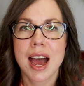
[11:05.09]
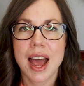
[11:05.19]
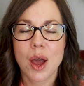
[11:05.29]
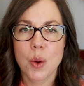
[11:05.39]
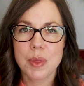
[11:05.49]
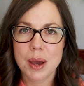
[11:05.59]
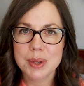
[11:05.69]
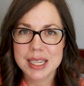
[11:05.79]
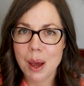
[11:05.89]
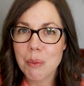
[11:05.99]
I hope that
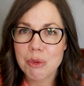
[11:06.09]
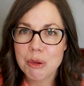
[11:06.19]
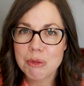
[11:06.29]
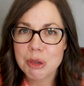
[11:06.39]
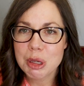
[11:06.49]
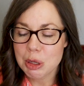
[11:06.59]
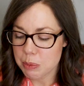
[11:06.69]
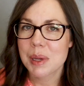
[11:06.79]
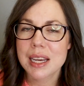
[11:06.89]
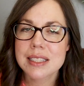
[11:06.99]
was helpful for
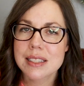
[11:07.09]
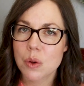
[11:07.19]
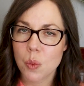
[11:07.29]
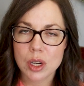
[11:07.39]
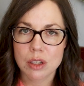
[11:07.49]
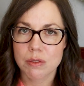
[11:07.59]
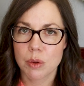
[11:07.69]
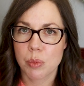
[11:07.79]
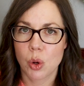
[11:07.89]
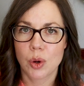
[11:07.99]
you because it's a
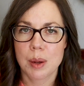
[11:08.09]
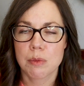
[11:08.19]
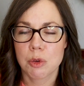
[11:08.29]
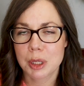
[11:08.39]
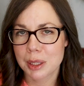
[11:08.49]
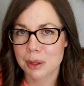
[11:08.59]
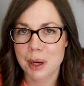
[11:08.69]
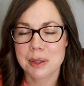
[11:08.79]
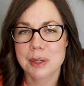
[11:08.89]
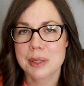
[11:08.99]
wonderful program for
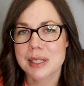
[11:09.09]
kindergartners.